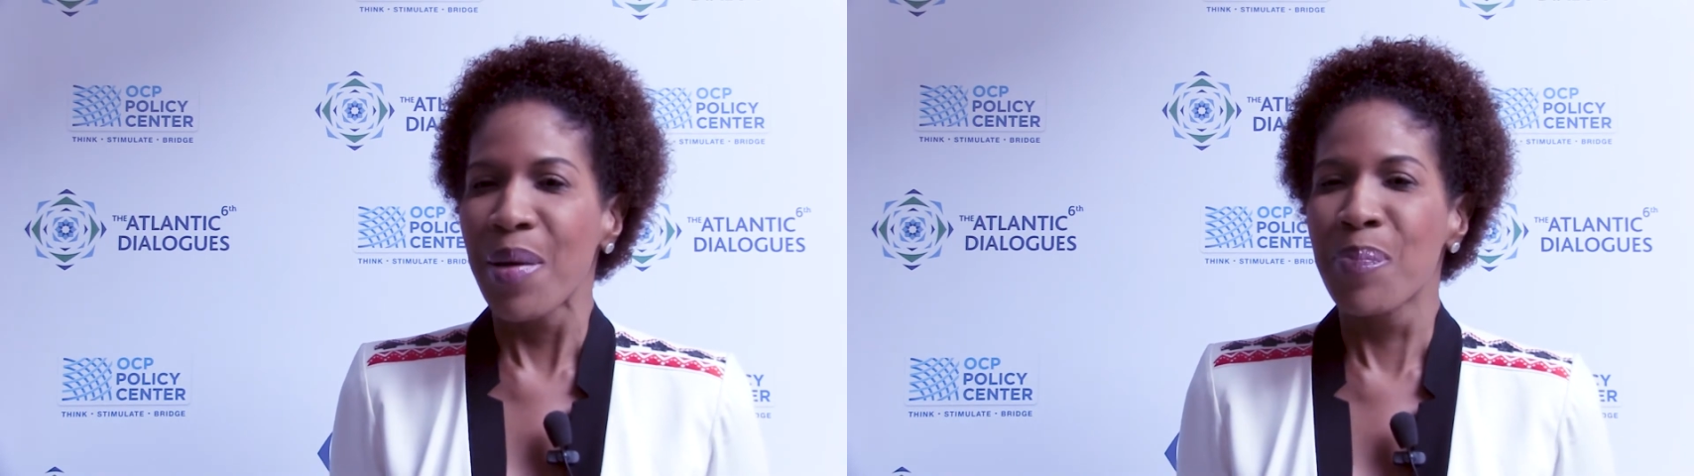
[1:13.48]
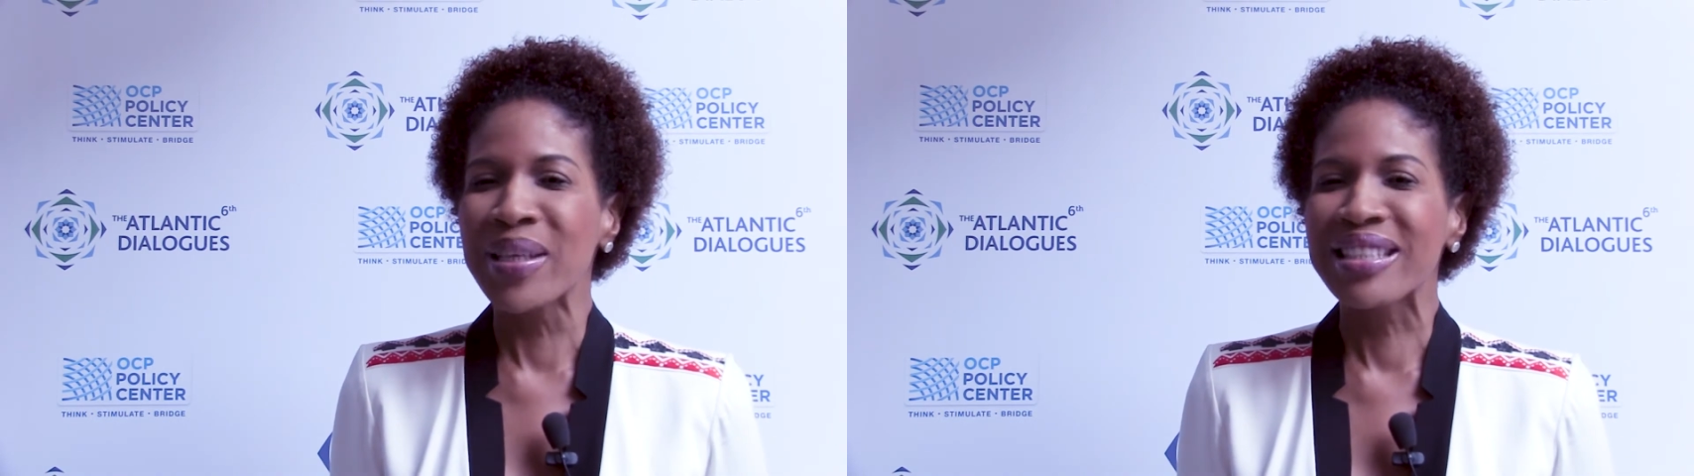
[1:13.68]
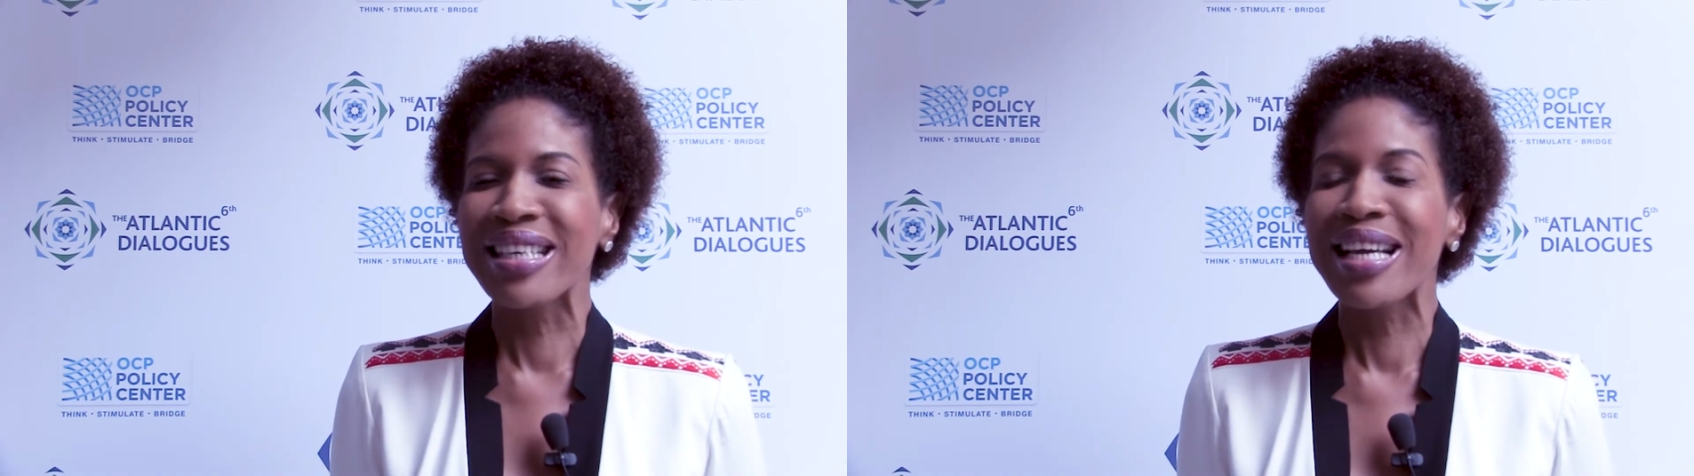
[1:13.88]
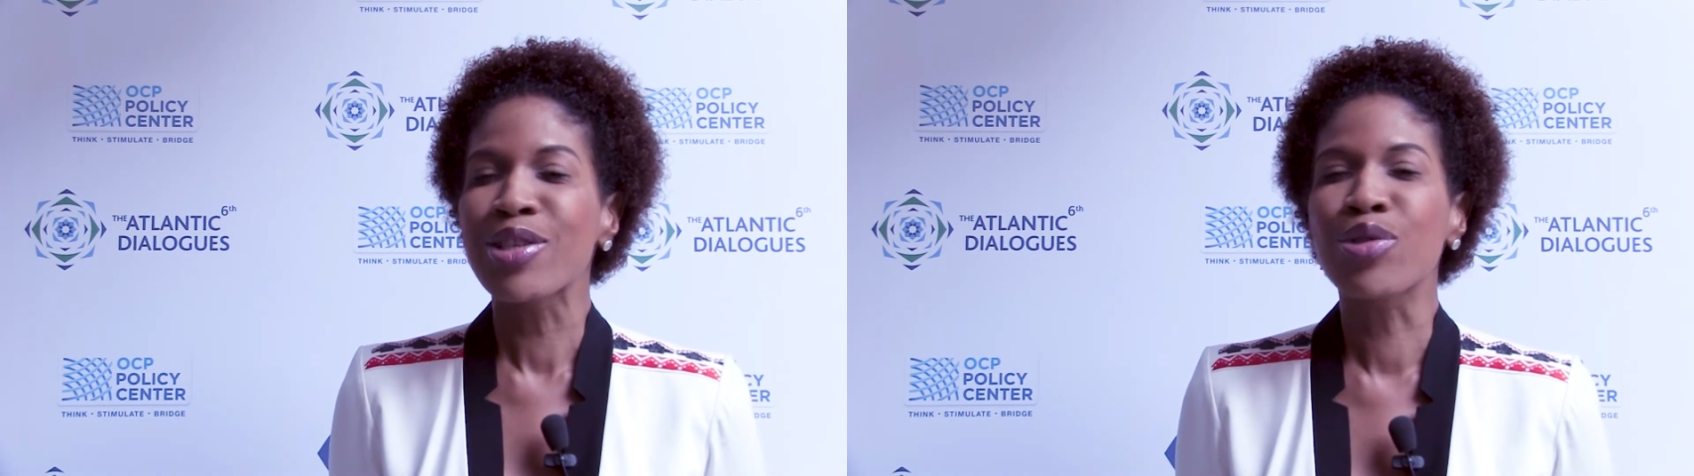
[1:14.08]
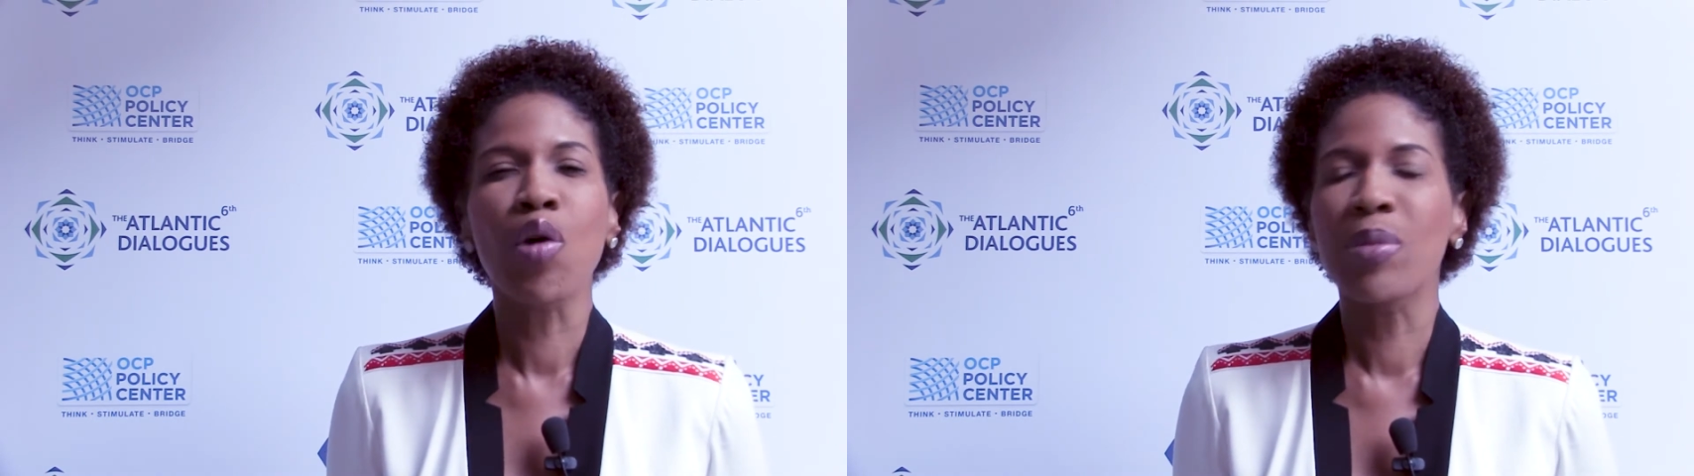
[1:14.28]
but again,
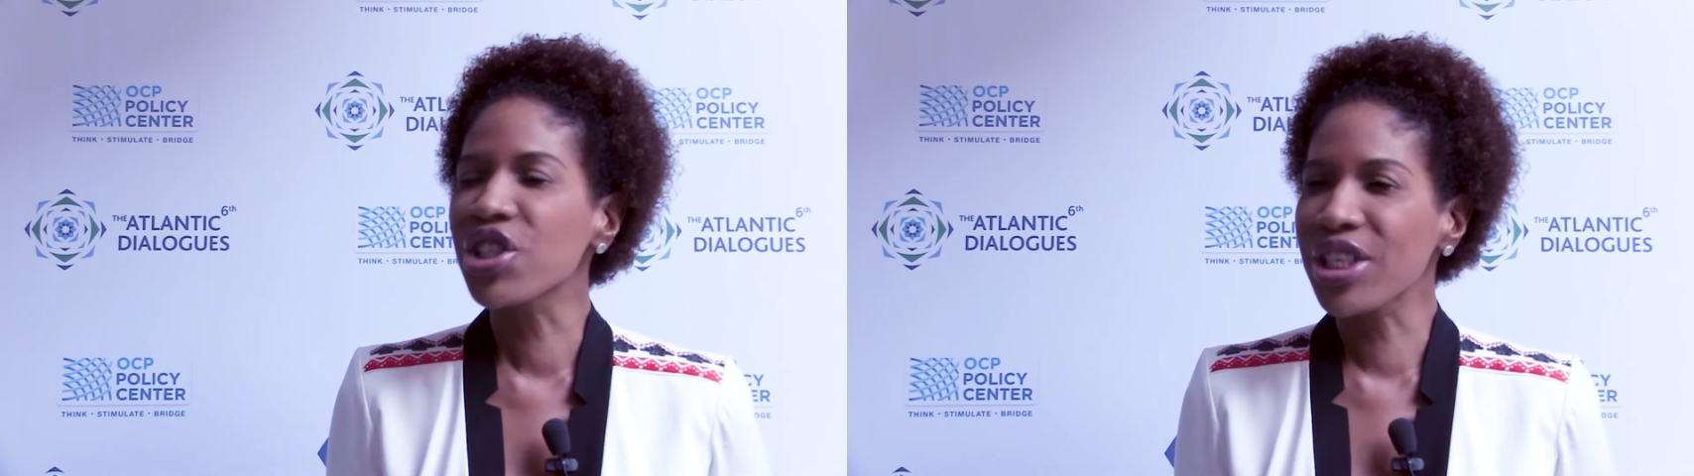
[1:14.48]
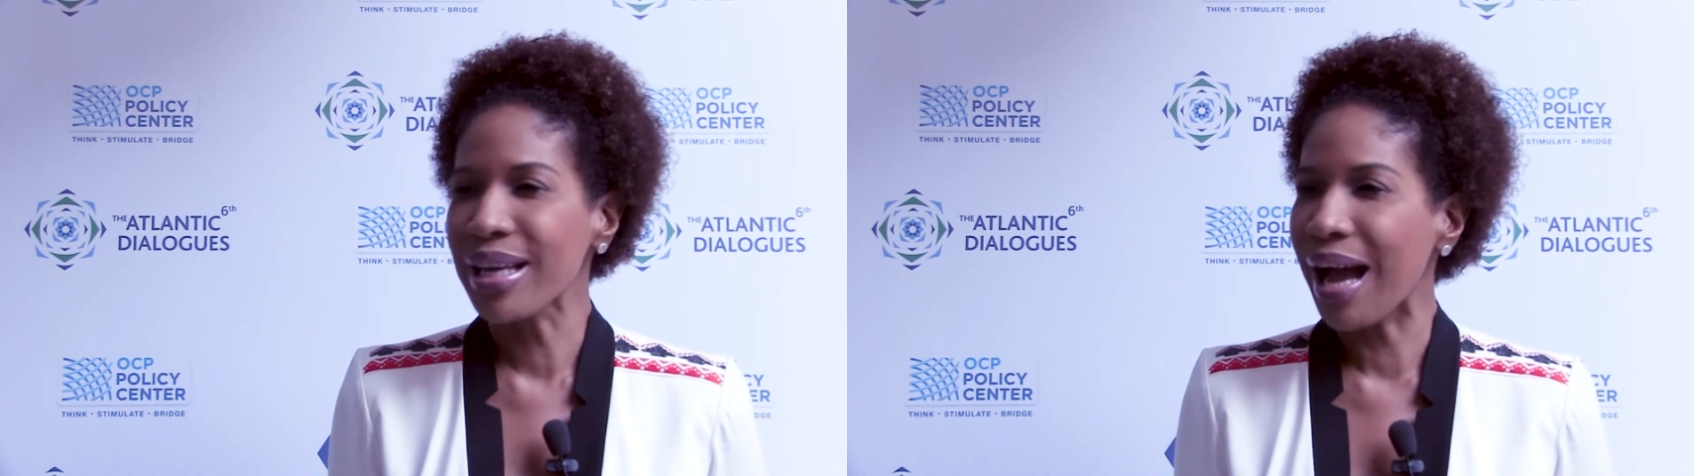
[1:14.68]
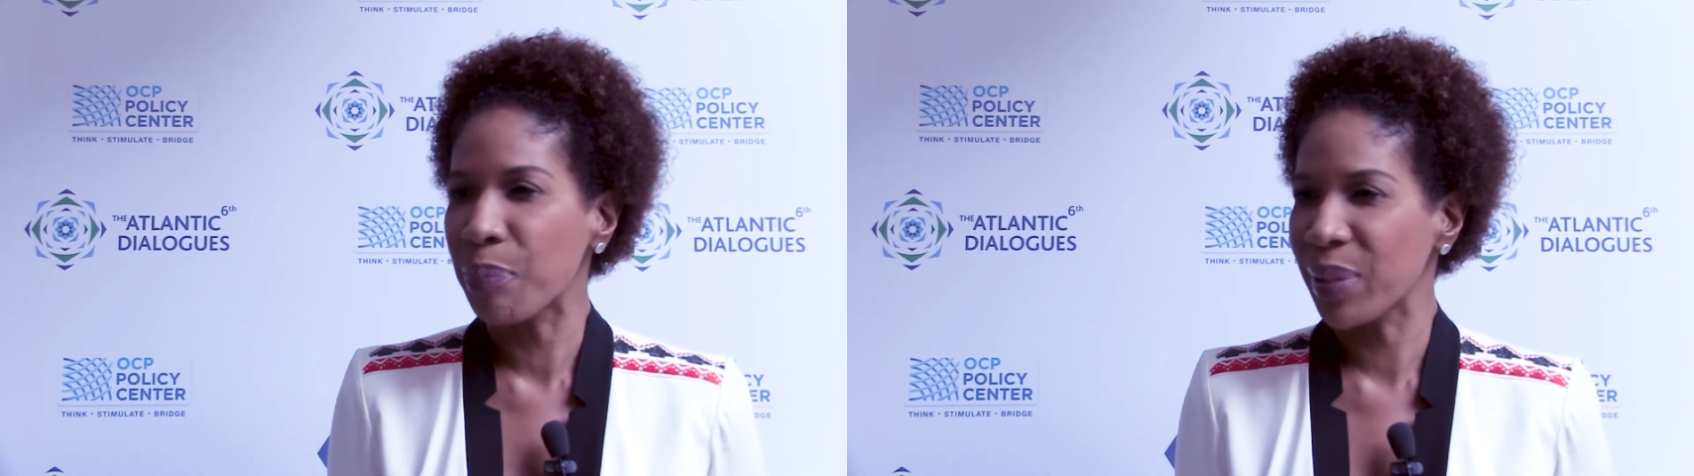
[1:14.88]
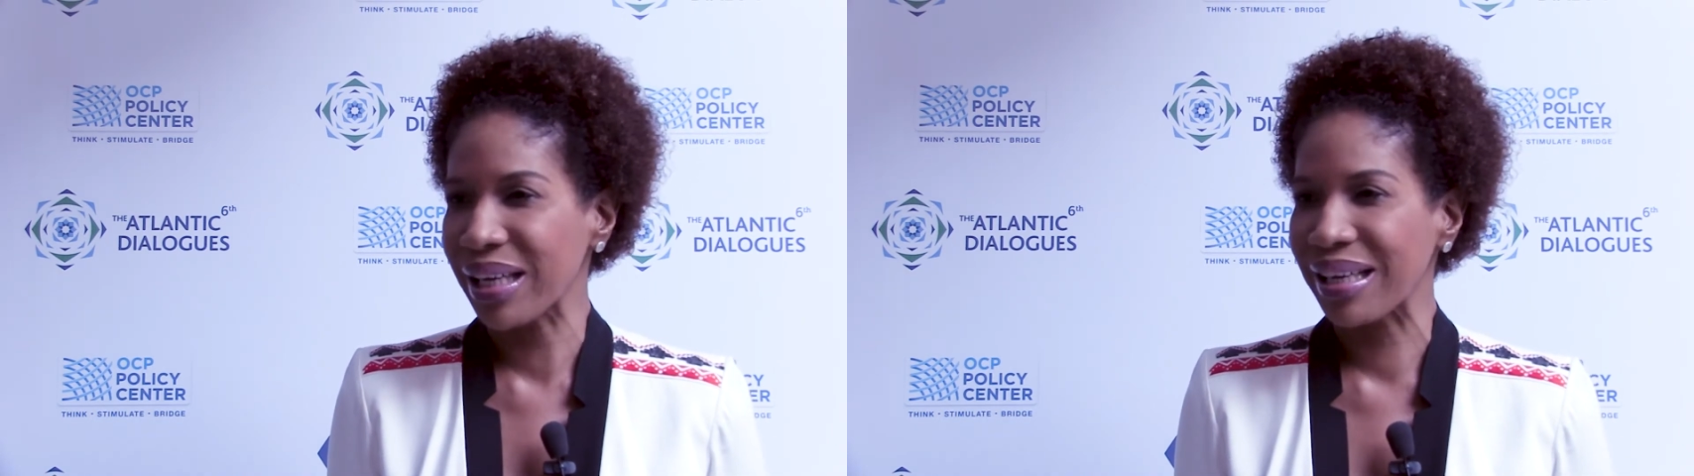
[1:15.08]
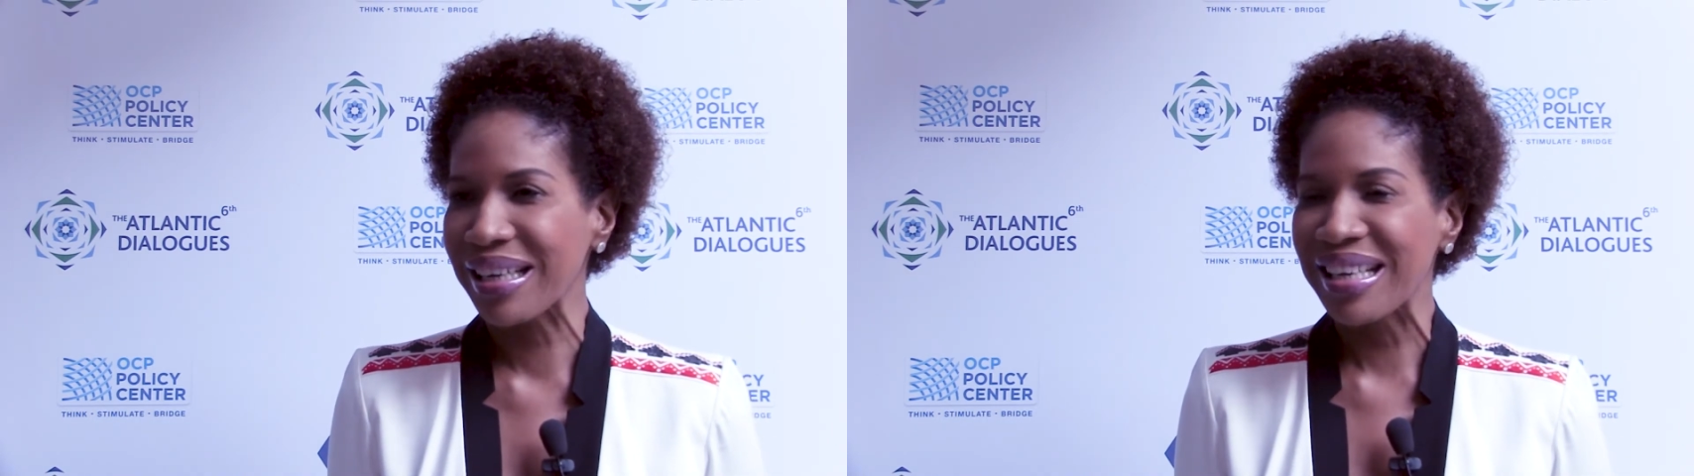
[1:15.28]
so much is
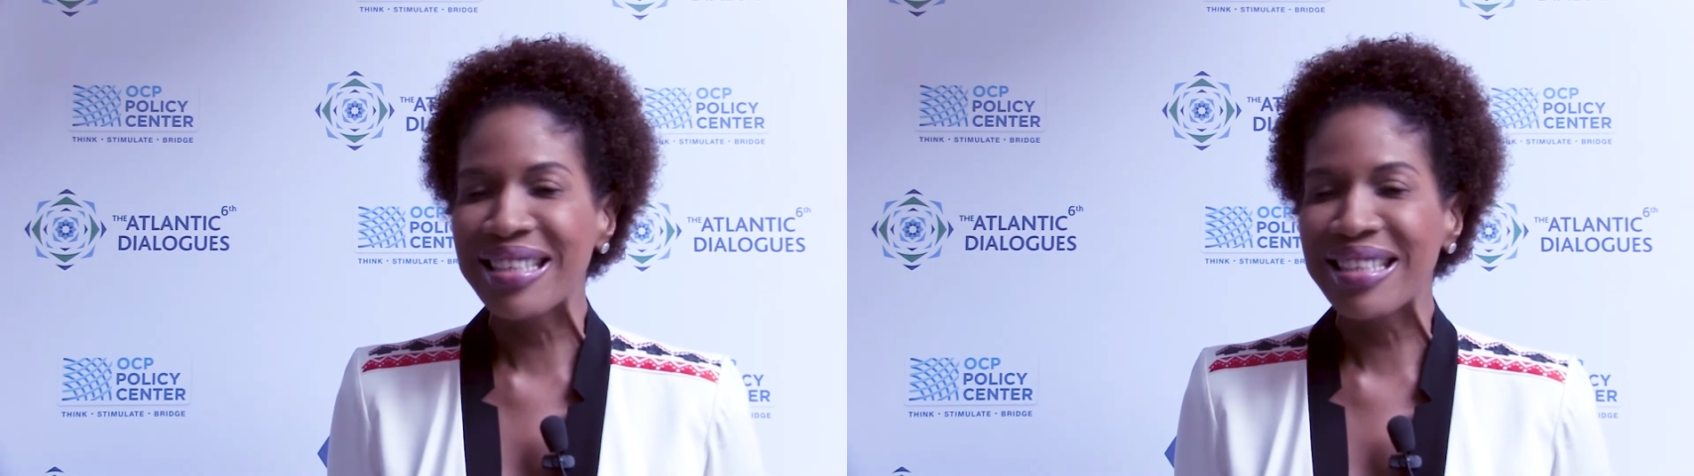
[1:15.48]
happening.